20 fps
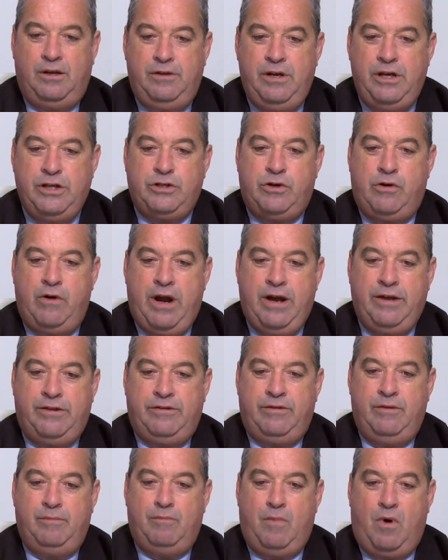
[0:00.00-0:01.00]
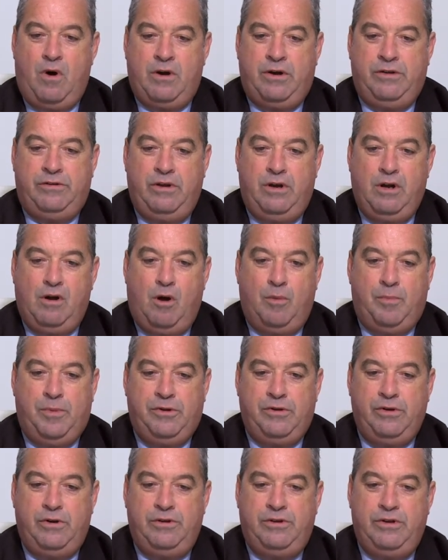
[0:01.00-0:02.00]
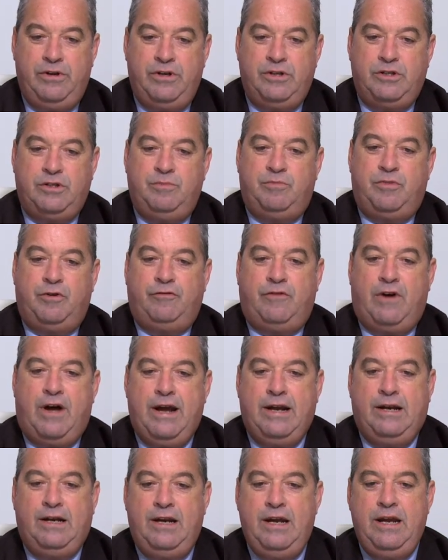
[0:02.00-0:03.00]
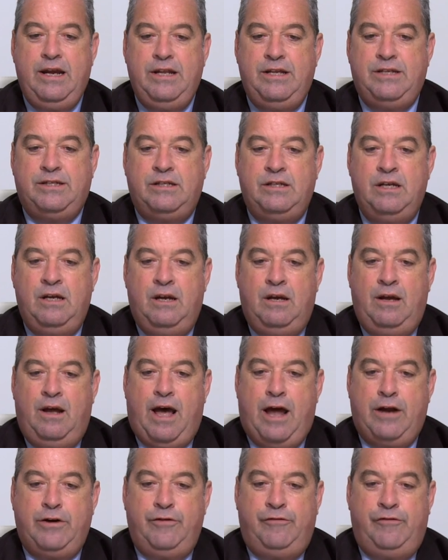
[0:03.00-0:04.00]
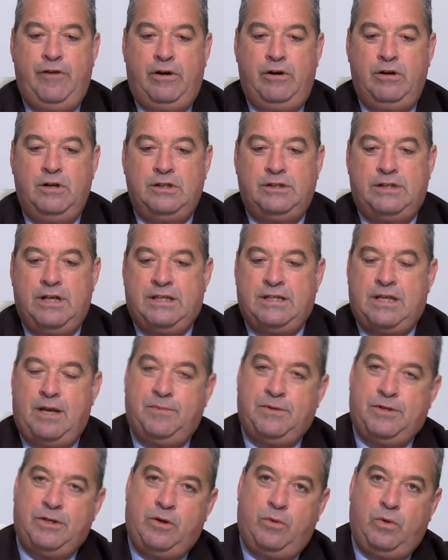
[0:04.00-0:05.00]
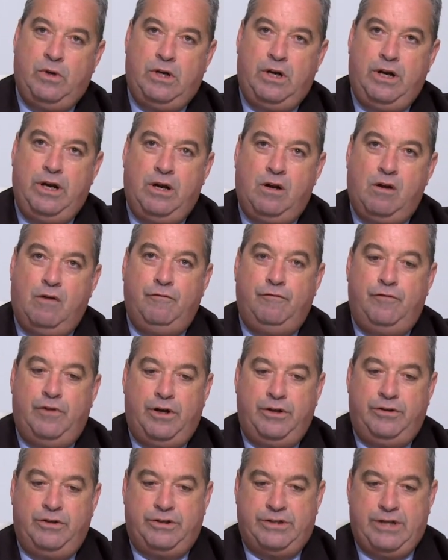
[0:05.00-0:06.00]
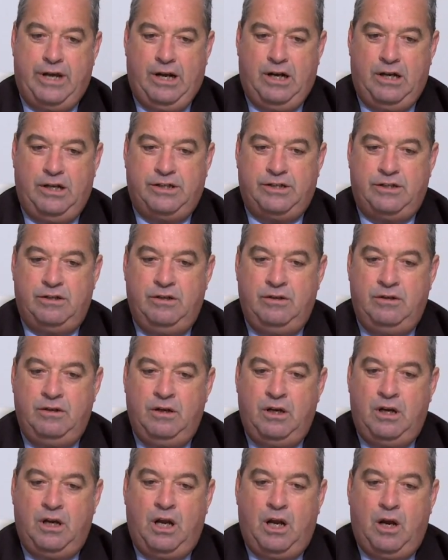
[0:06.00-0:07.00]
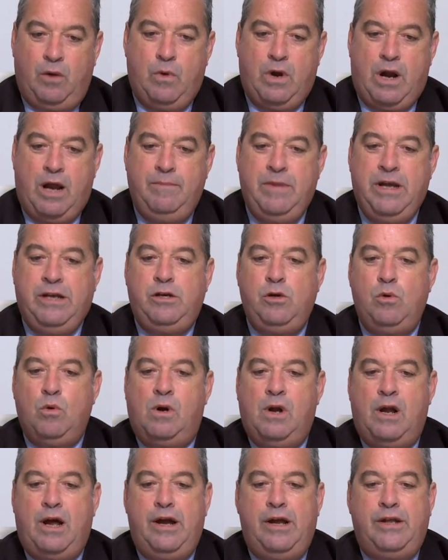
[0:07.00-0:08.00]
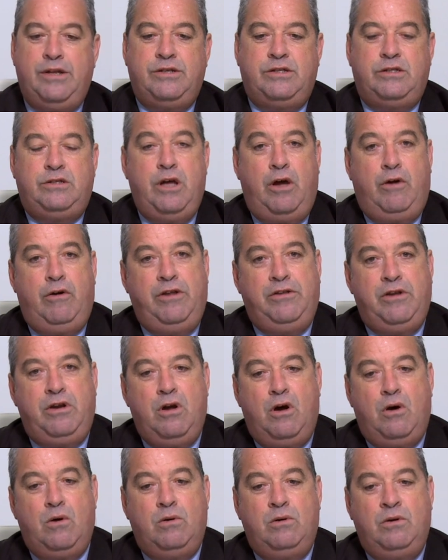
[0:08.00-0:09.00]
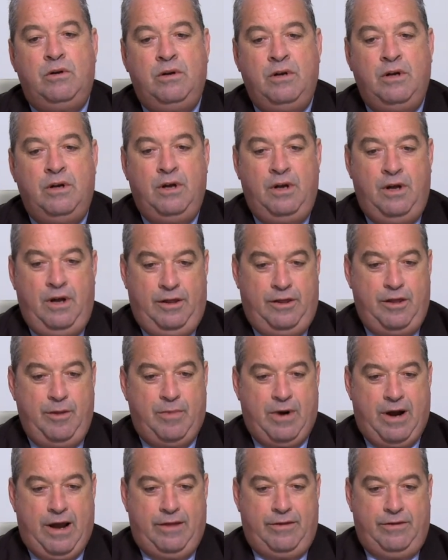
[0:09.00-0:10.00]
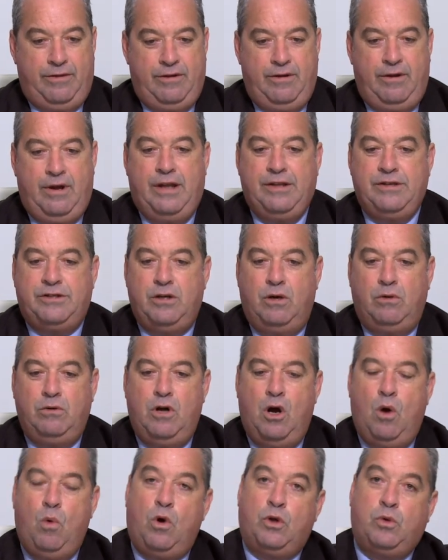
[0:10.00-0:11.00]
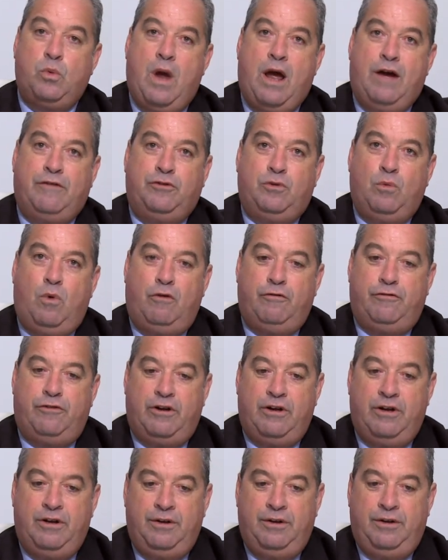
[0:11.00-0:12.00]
These great marketing opportunities provide leads and referrals that subsequently convert to sales. When I meet new clients, they already know the brand and so know what we have to offer.